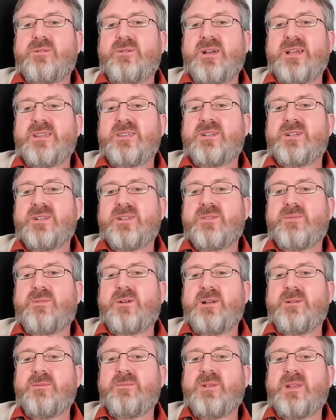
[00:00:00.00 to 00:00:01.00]
questions
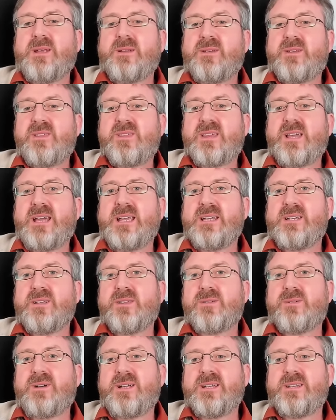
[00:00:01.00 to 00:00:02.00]
that
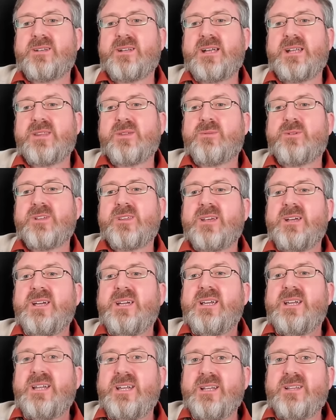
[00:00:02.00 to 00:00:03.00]
scientists wanted to answer was
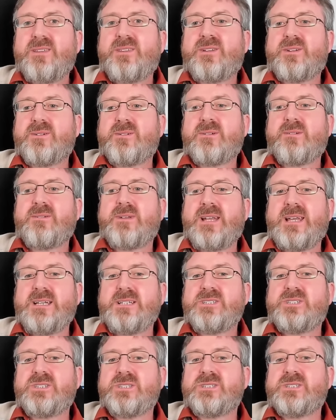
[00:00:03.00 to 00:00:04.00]
Is there a
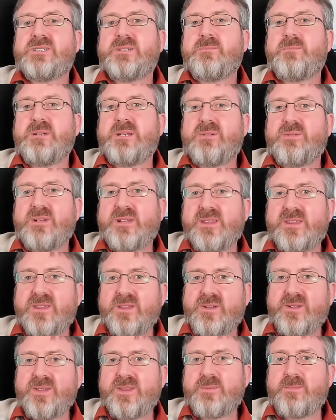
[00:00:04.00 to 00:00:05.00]
relationship between
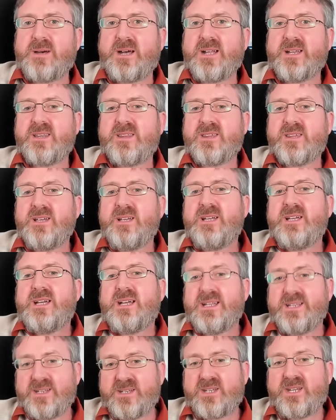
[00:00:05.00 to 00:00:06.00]
sunspots
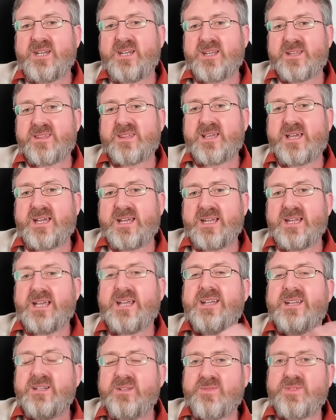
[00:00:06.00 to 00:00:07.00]
and TSI?
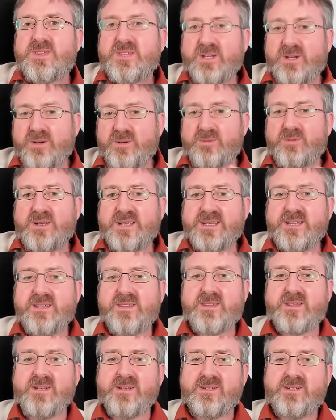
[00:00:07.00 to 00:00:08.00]
And if so, what
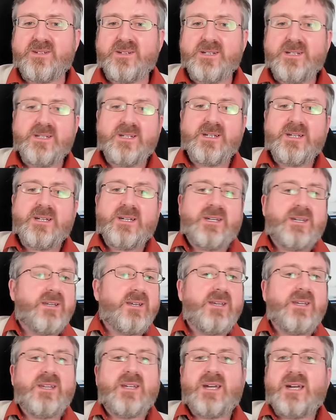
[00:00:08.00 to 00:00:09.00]
is it?
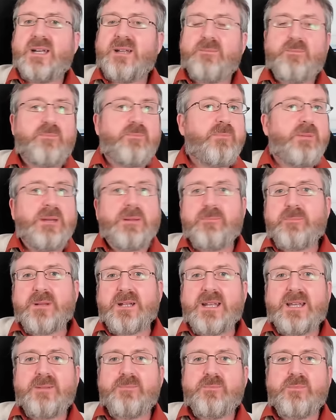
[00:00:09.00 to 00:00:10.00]

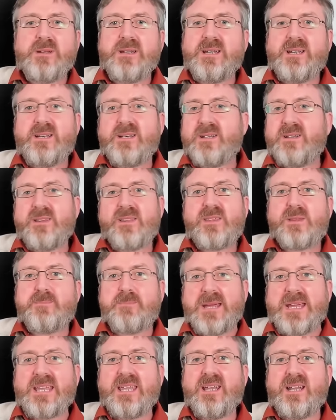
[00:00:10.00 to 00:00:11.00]
People had been
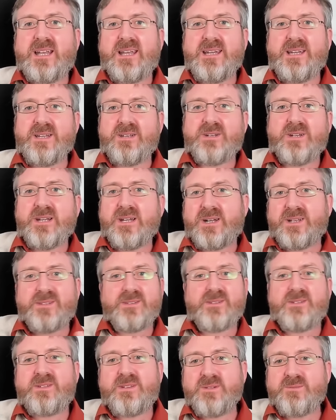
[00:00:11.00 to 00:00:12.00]
speculating
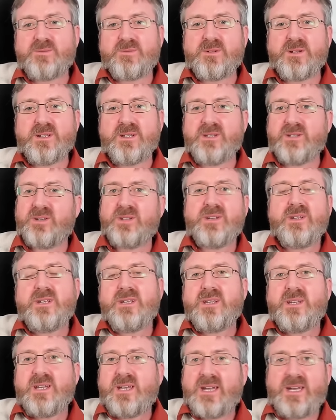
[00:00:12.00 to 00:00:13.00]
on different
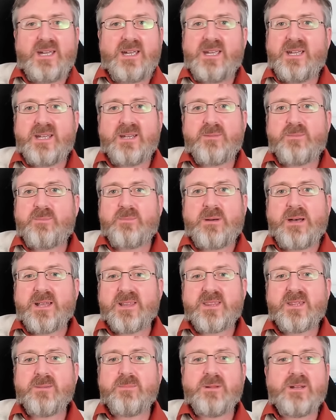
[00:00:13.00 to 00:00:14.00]
uh,
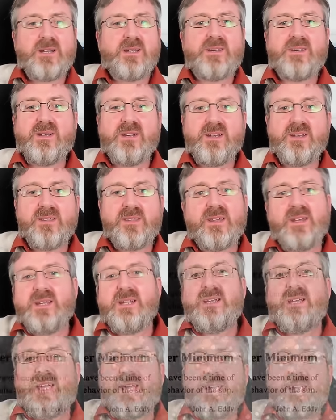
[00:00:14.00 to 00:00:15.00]
possibilities.
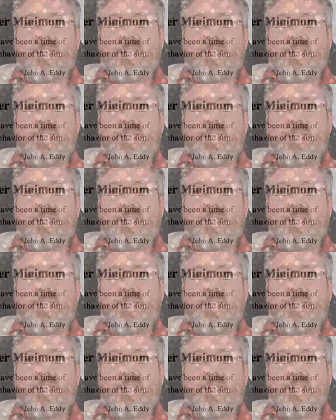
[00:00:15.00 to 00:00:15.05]
Uh,